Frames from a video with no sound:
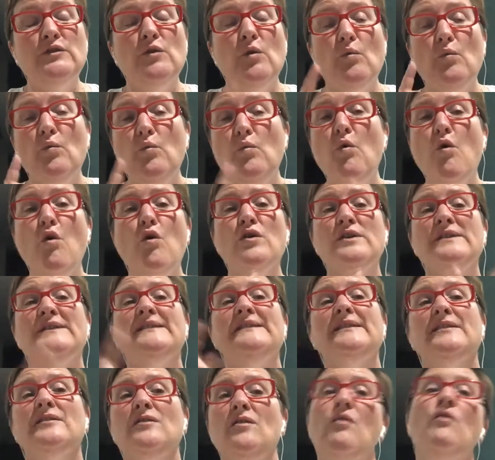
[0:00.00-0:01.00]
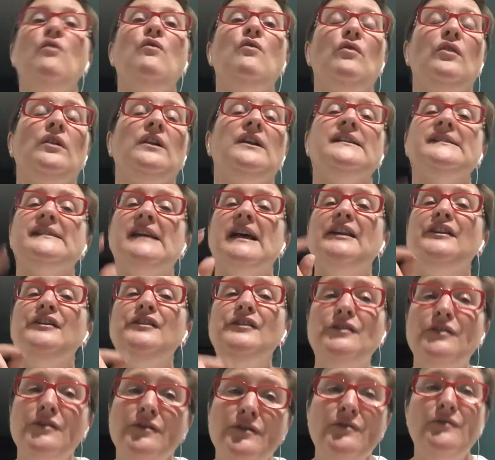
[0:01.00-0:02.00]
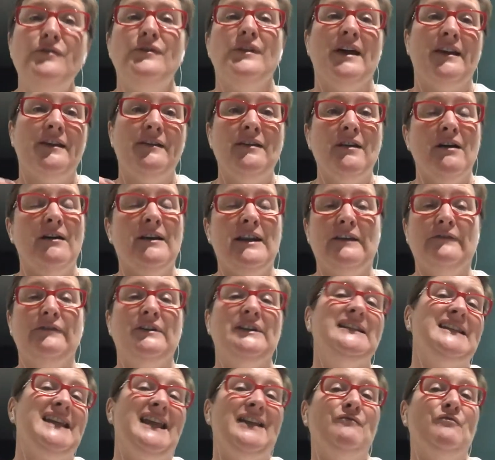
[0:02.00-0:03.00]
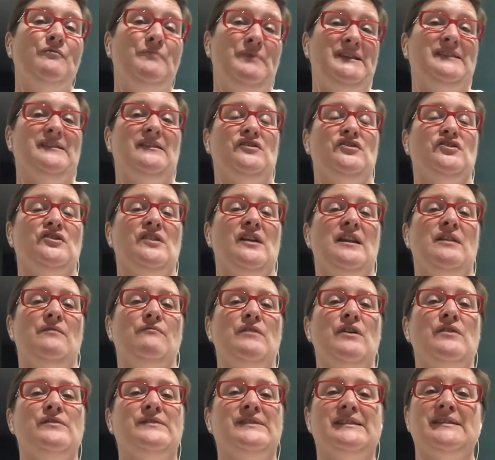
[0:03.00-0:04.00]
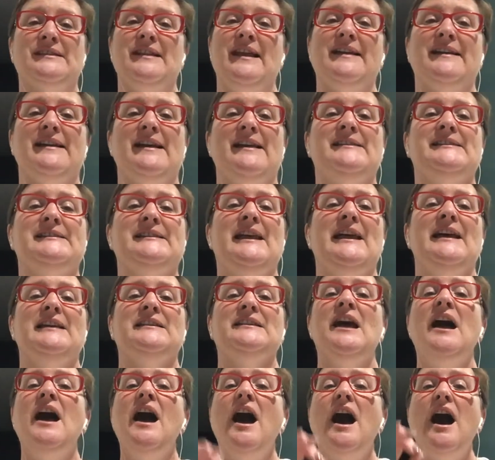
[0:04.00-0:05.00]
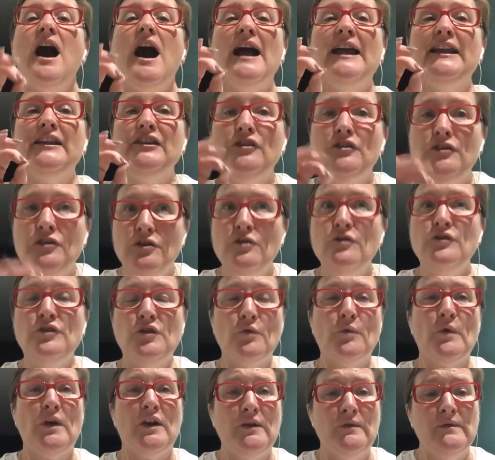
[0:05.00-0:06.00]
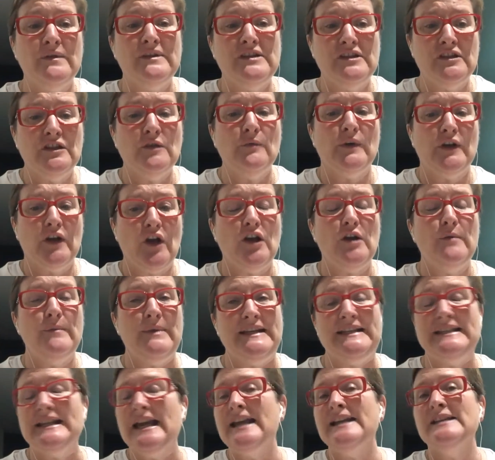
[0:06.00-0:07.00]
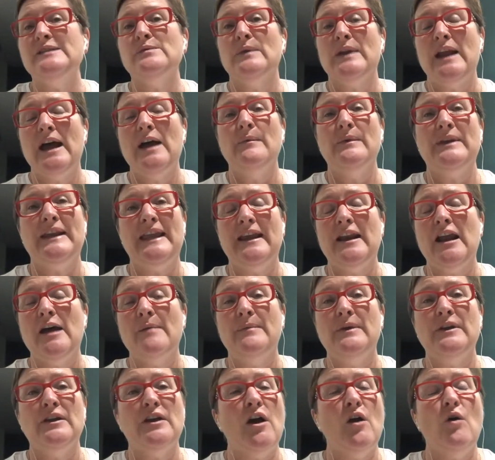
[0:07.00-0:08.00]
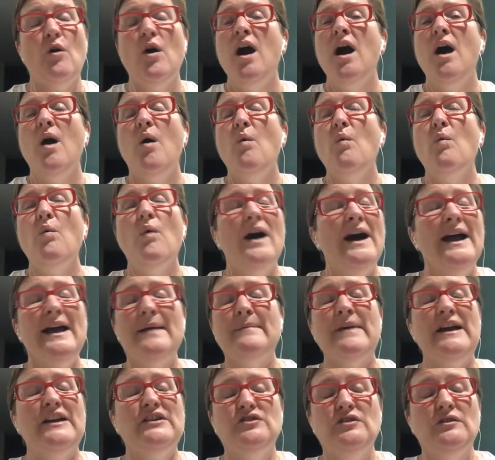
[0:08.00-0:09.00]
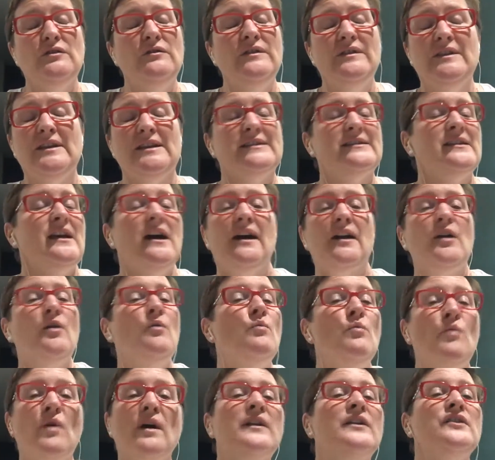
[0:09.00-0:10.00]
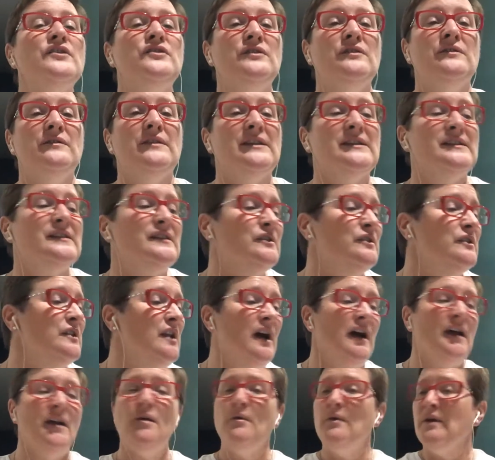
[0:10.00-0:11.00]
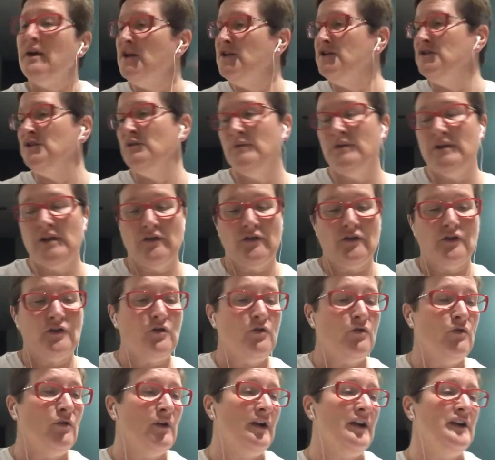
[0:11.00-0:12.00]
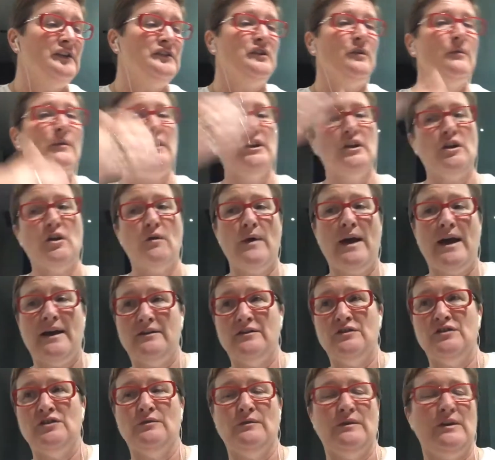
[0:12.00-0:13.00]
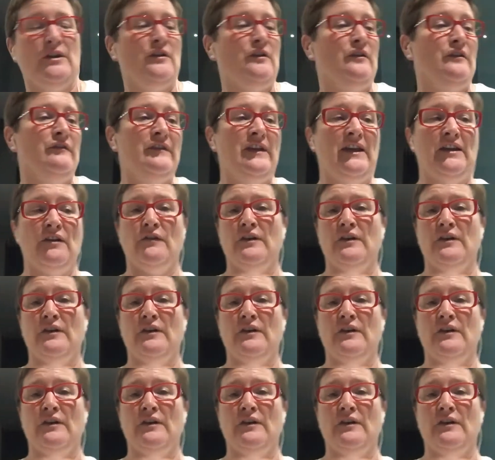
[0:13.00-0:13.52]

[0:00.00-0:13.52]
warts and all, because I knew that not every day would be sunshine and roses, like I said. I knew that there were going to be days when I would get up and go, why am I doing this? I don't want to do this. I don't want to do another call. I don't want to go out and do another event.